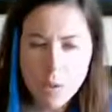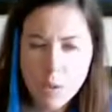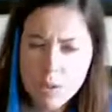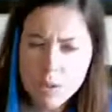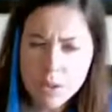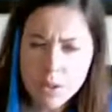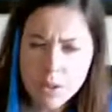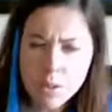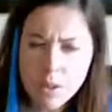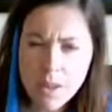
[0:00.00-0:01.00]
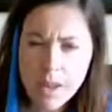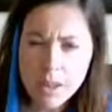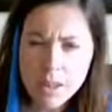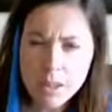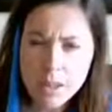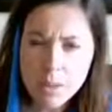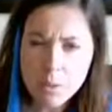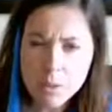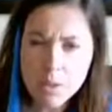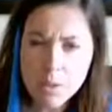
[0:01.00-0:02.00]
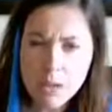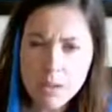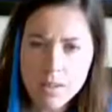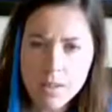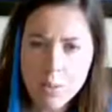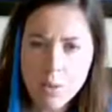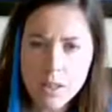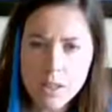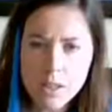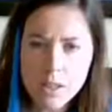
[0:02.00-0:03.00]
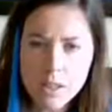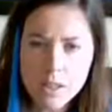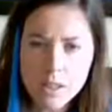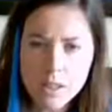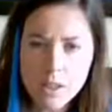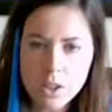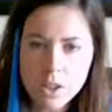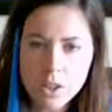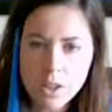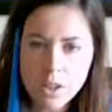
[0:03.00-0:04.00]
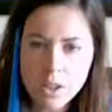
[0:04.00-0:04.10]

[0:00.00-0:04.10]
Where was I going with that? I think there was some kind of endpoint to that discussion.